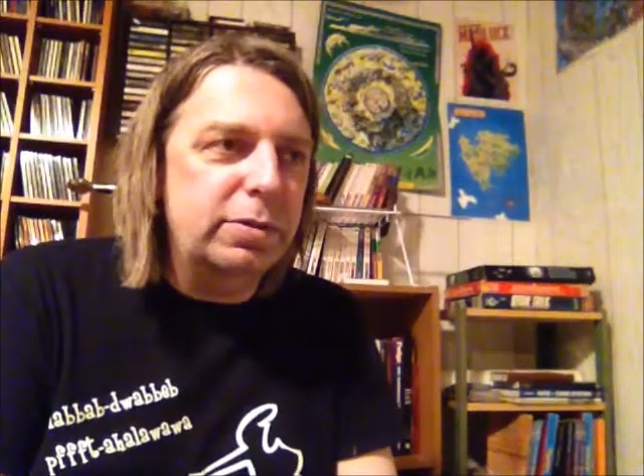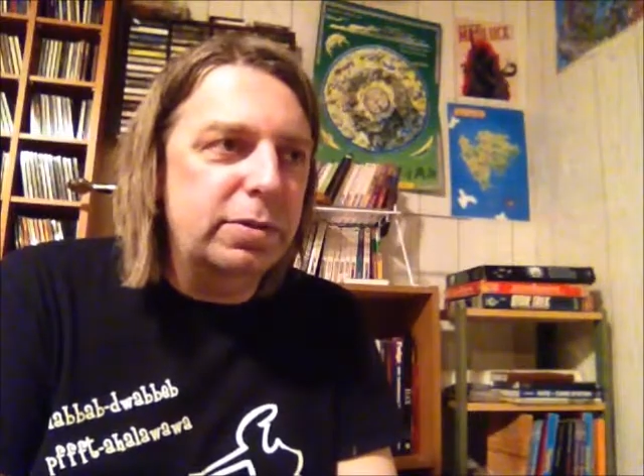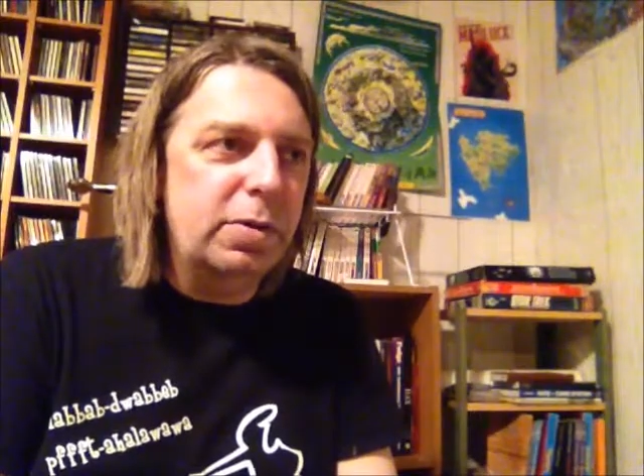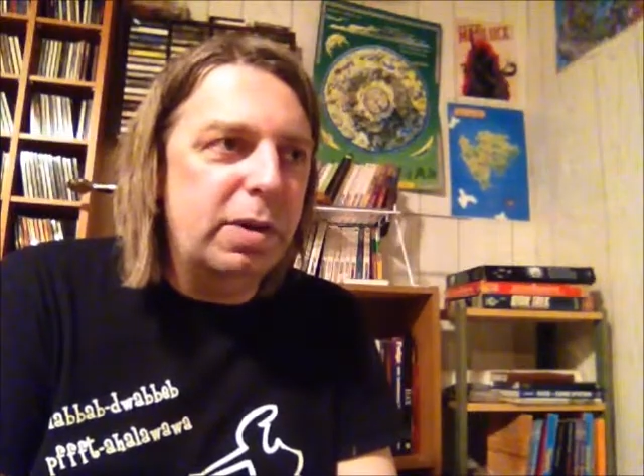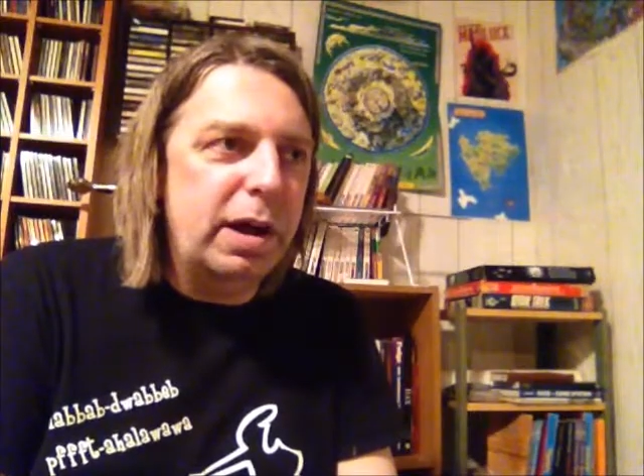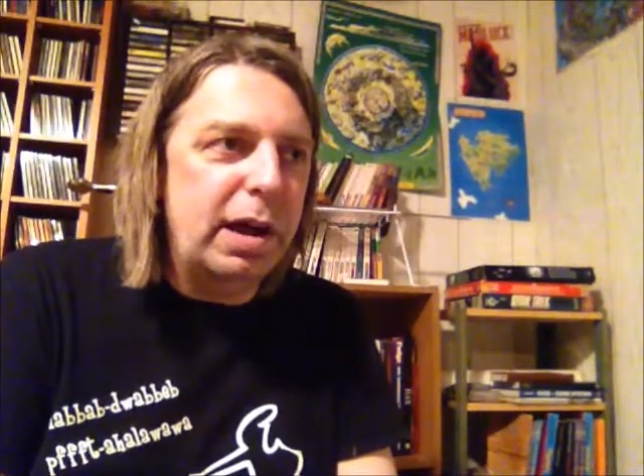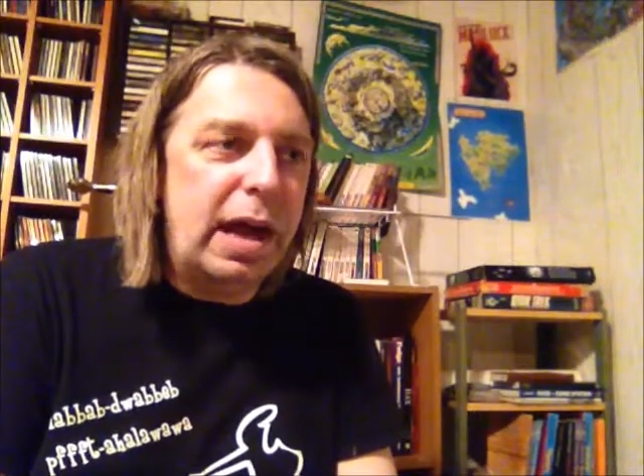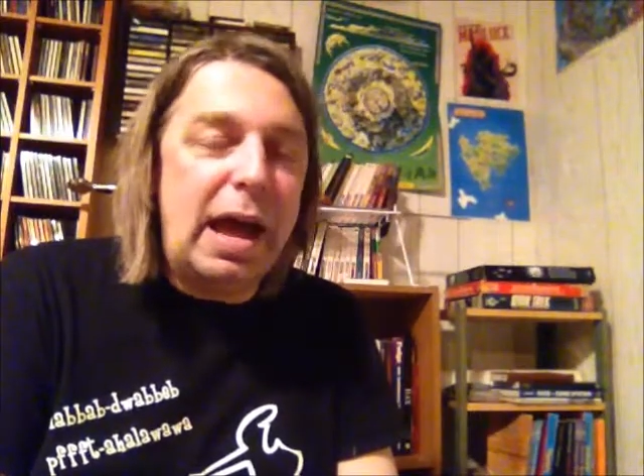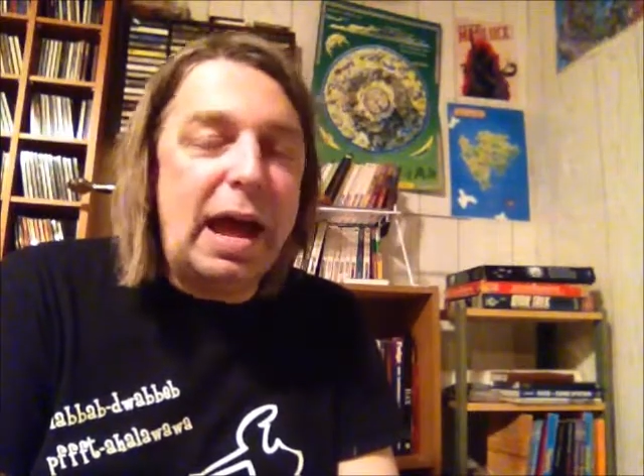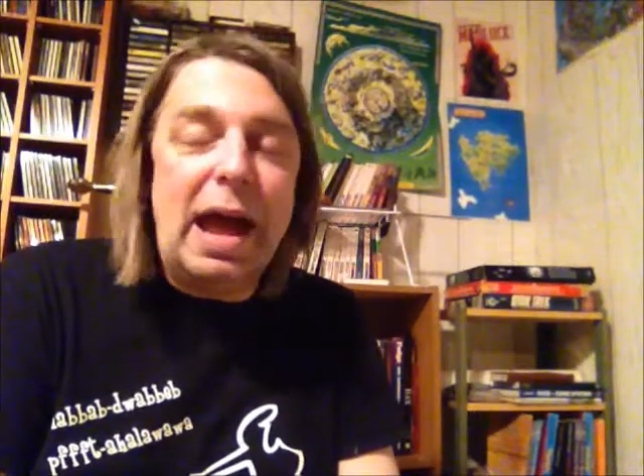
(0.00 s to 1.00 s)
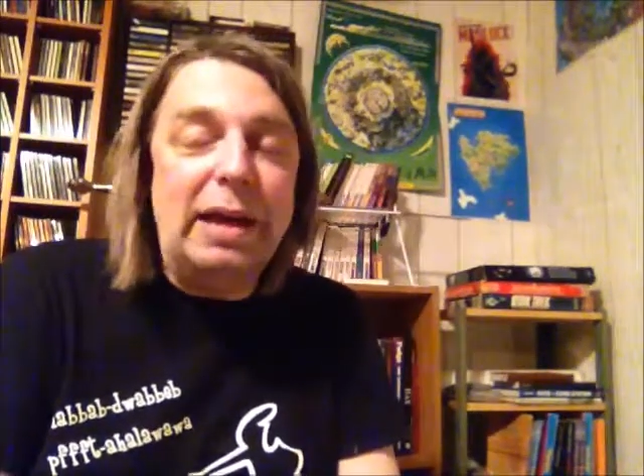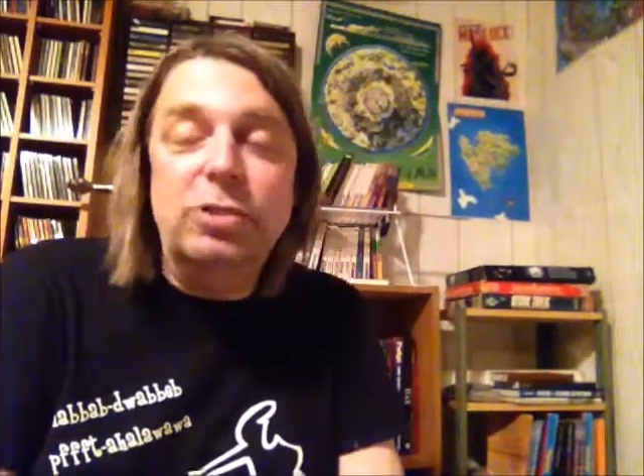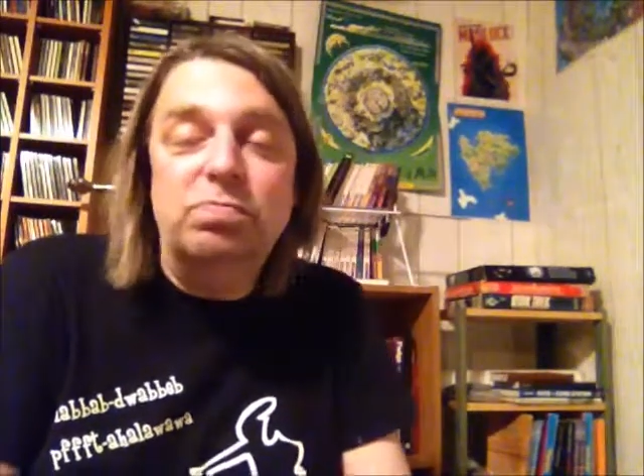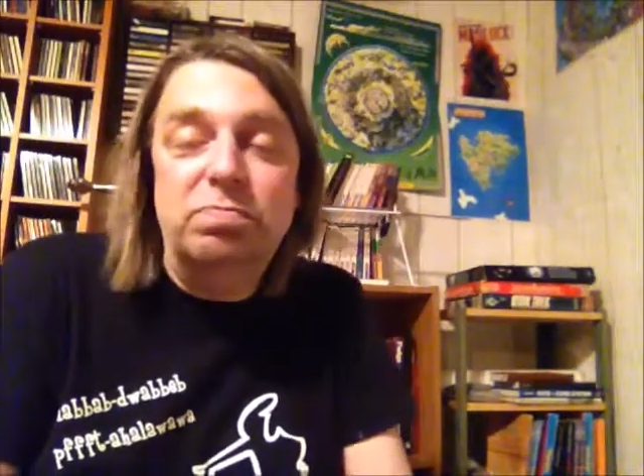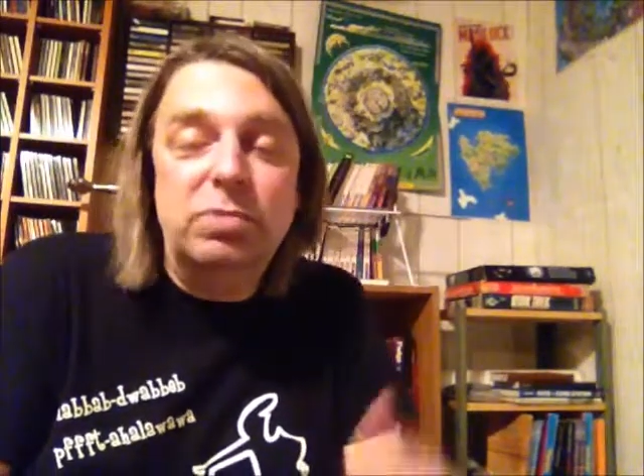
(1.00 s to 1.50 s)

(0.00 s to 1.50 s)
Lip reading: no, I